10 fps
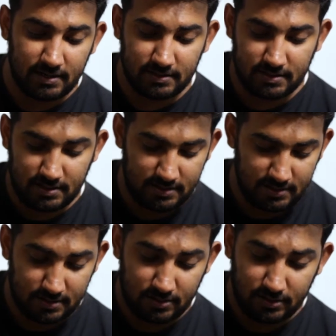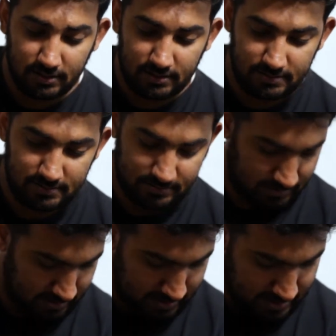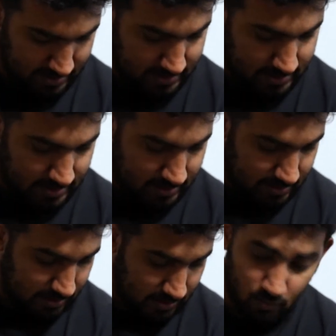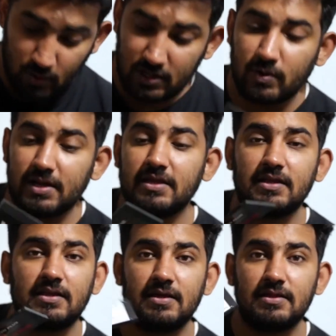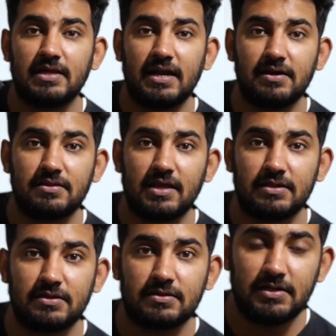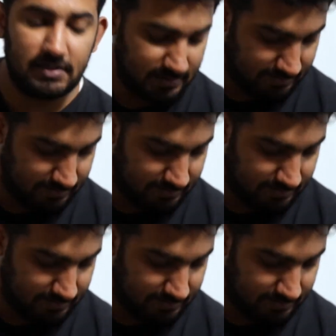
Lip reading: disk total, 120 gig SanDisk SSD,